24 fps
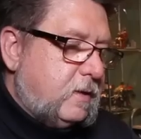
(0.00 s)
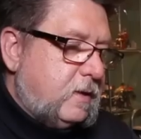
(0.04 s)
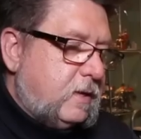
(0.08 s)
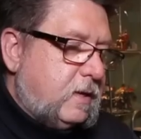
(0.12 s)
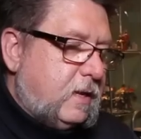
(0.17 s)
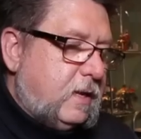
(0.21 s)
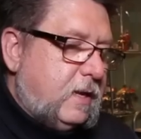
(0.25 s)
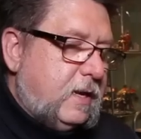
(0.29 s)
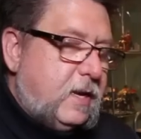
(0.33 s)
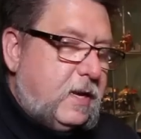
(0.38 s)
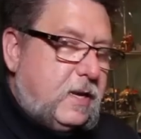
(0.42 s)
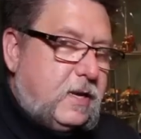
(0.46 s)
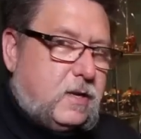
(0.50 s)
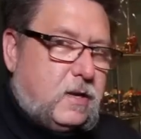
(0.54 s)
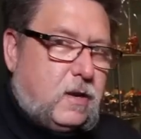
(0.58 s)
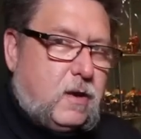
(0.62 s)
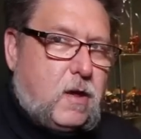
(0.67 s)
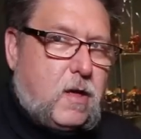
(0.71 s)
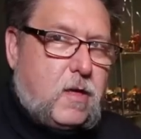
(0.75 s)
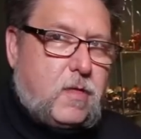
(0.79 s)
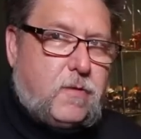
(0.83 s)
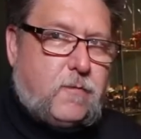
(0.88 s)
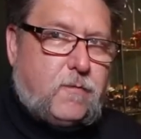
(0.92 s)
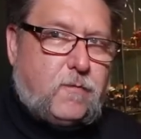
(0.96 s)
cleaning
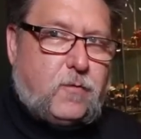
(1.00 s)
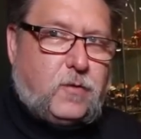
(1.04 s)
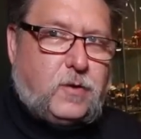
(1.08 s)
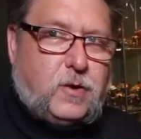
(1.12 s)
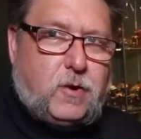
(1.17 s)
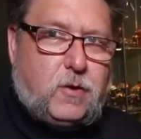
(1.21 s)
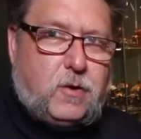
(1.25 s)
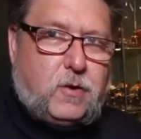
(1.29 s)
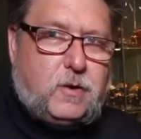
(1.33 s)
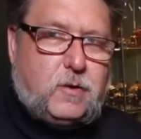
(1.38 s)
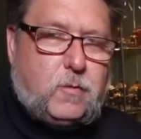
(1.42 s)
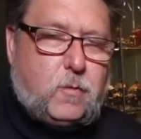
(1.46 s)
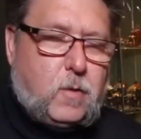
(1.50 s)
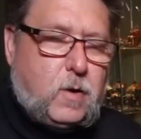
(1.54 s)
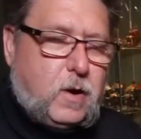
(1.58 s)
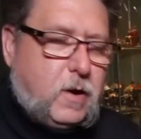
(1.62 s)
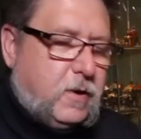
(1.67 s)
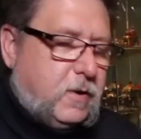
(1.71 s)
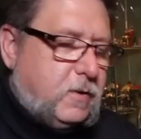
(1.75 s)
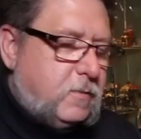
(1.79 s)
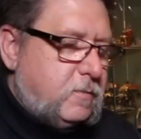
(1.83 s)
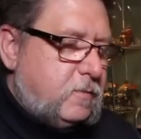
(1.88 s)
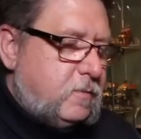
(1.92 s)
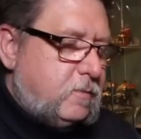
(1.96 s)
cloth for your
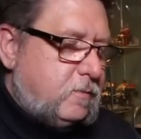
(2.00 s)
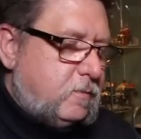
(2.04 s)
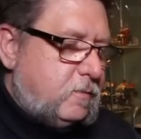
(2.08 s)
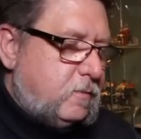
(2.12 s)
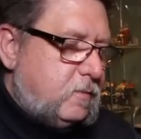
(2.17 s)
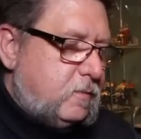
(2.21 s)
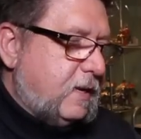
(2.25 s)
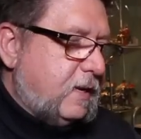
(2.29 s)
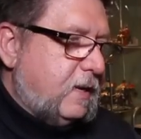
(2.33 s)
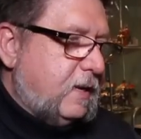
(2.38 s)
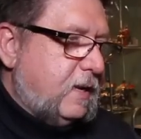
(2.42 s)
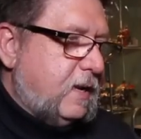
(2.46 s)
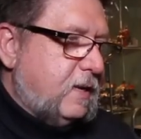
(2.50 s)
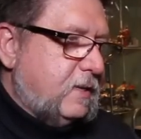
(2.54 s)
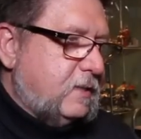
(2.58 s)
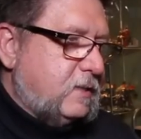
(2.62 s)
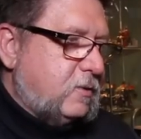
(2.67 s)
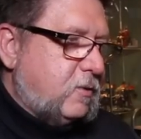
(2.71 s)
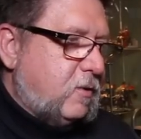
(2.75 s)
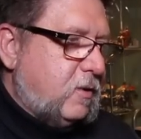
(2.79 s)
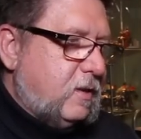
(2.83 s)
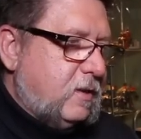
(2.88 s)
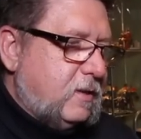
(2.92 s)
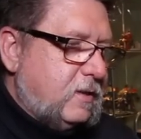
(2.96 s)
aquarium. It
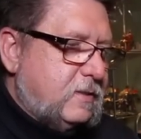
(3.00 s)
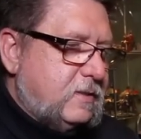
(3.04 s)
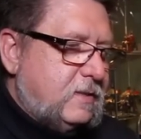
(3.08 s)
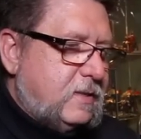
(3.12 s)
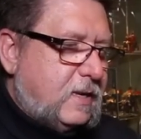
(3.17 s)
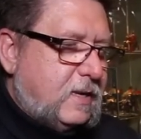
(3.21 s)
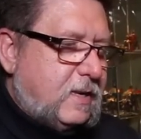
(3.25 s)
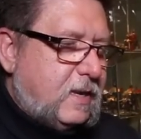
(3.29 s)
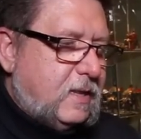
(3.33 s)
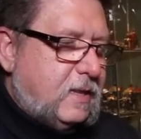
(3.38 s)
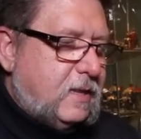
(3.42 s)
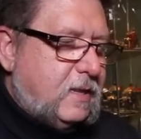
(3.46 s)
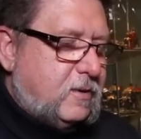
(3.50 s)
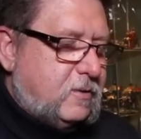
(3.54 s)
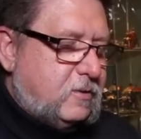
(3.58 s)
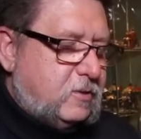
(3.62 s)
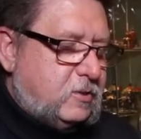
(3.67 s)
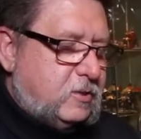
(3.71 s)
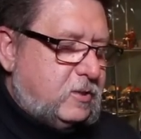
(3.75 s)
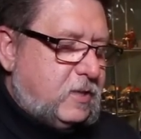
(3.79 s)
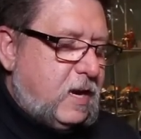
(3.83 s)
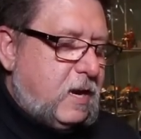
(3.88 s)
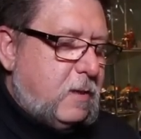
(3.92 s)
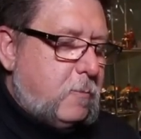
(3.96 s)
sort of looks like a little
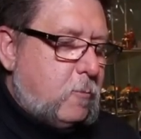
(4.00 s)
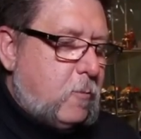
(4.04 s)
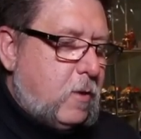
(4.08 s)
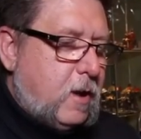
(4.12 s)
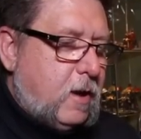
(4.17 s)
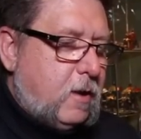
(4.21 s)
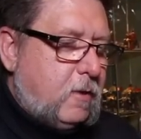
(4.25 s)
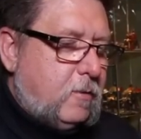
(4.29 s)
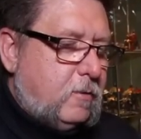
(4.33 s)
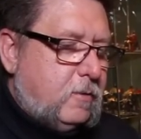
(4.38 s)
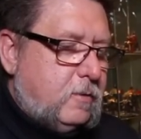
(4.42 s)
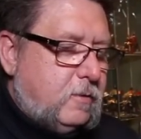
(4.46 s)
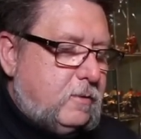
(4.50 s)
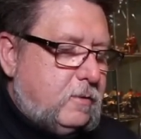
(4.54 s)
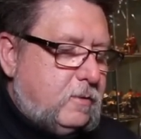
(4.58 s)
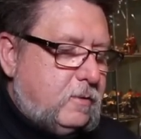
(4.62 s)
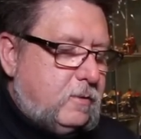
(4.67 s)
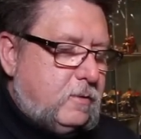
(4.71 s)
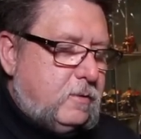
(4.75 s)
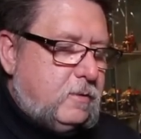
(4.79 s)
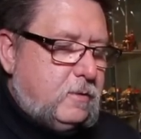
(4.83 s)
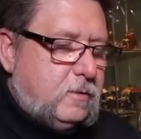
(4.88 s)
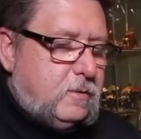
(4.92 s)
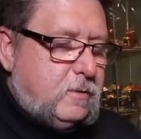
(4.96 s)
ShamWow.
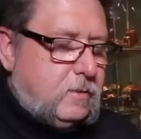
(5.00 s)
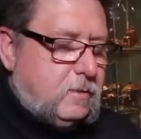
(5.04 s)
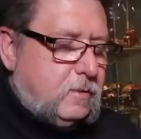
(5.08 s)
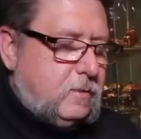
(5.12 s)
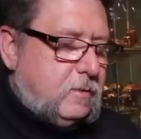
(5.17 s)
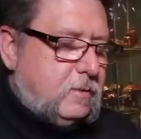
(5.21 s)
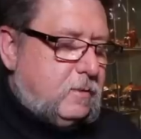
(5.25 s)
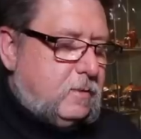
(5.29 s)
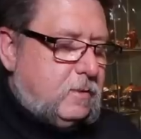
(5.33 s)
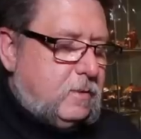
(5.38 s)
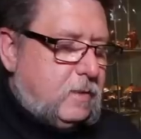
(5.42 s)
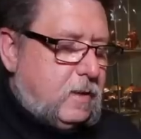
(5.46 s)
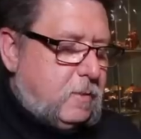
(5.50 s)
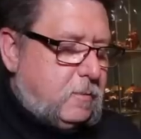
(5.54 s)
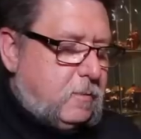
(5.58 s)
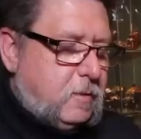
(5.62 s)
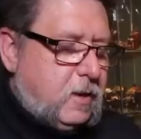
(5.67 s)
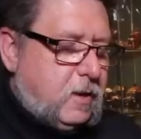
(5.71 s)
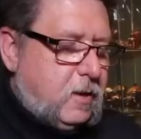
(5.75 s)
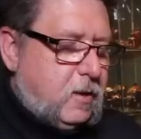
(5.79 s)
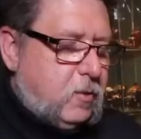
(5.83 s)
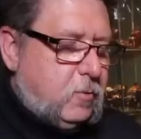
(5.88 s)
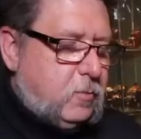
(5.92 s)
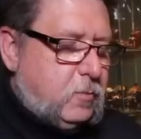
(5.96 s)
I'm
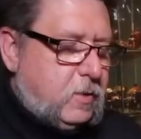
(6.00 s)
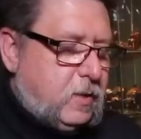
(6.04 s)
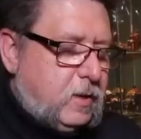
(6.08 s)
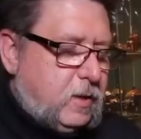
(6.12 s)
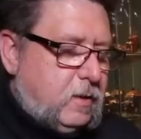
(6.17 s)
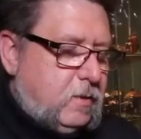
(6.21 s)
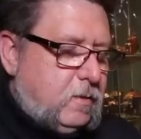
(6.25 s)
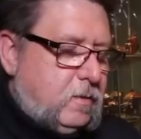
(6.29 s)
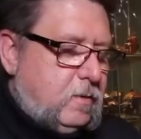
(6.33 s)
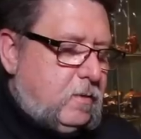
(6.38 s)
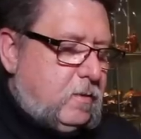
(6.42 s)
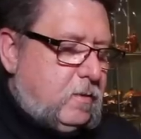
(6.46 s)
going to open it.